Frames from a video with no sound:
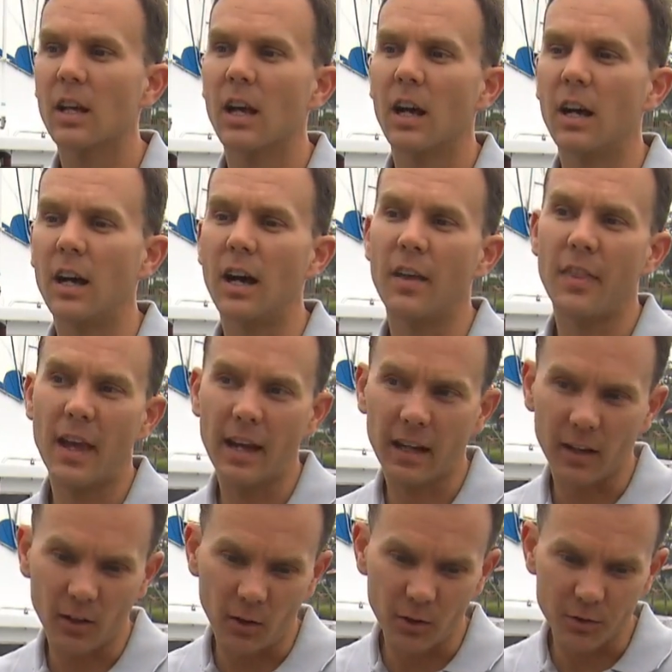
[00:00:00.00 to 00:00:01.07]
and that
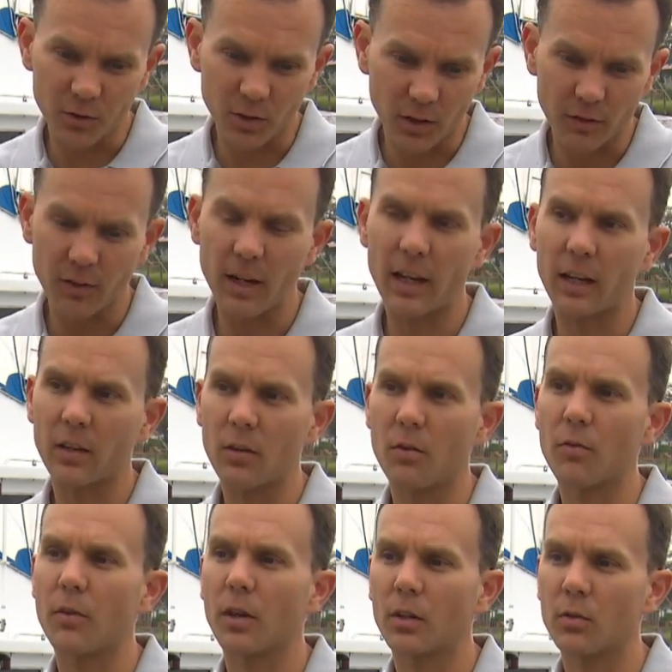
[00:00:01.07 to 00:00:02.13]
can also give a negative
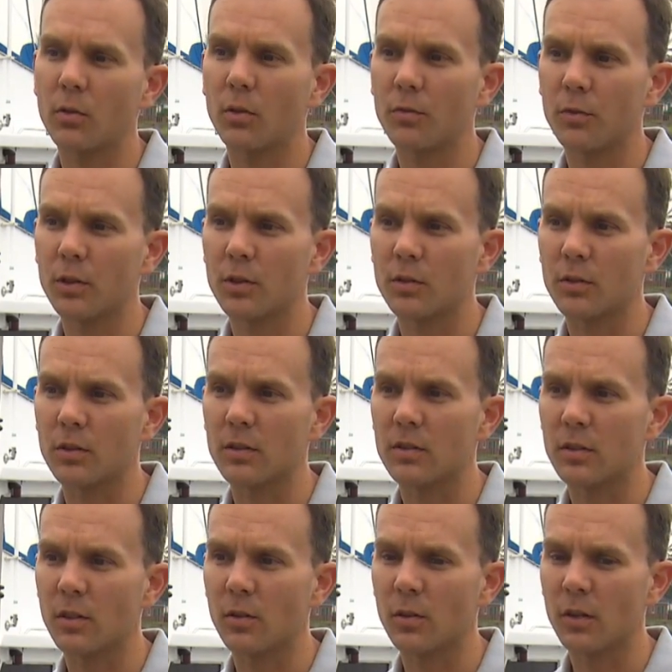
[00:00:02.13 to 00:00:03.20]
effect to our fisheries.
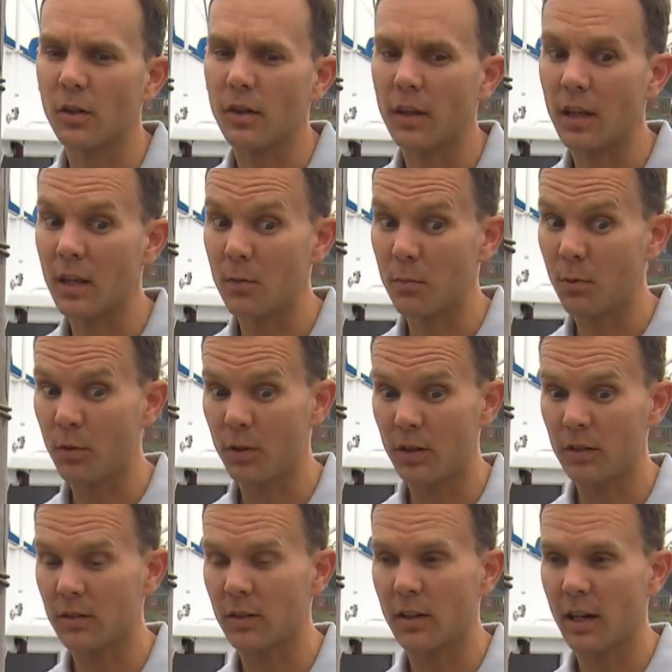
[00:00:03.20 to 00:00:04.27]
So, the input
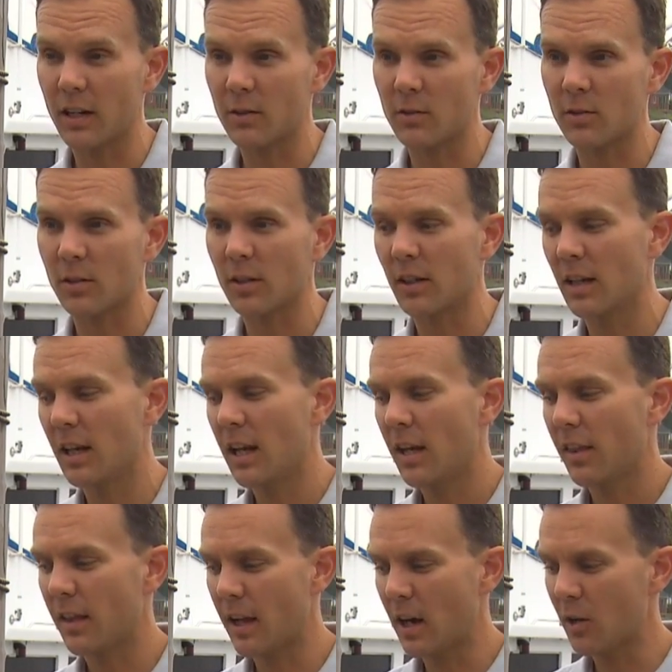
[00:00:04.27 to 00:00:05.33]
is the nitrogen,
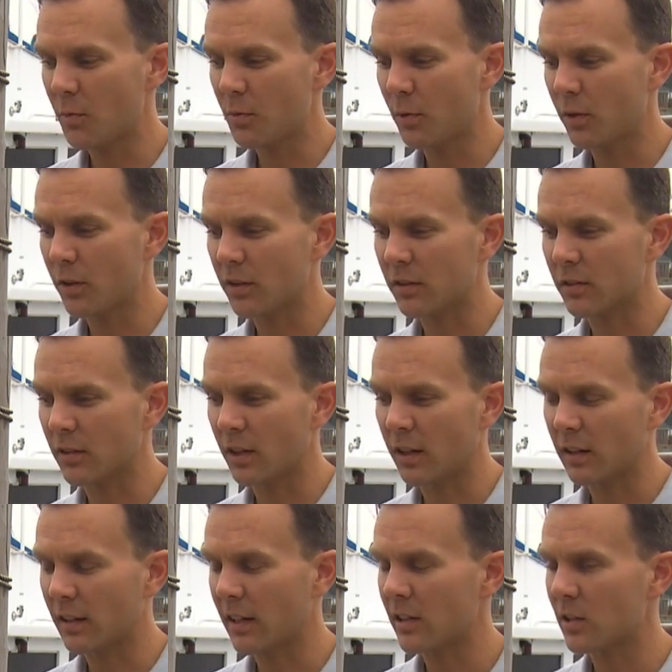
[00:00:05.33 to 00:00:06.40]
the output is
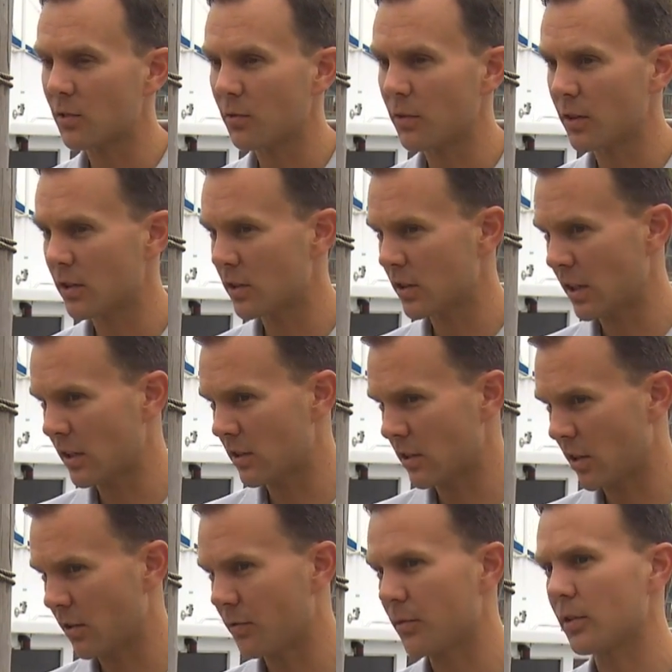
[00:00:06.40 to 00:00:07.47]
less fish and
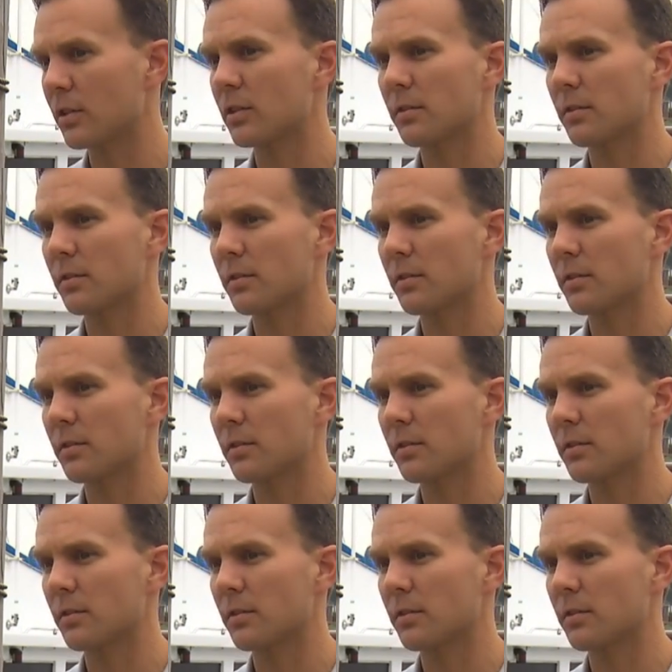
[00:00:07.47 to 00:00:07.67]
shellfish.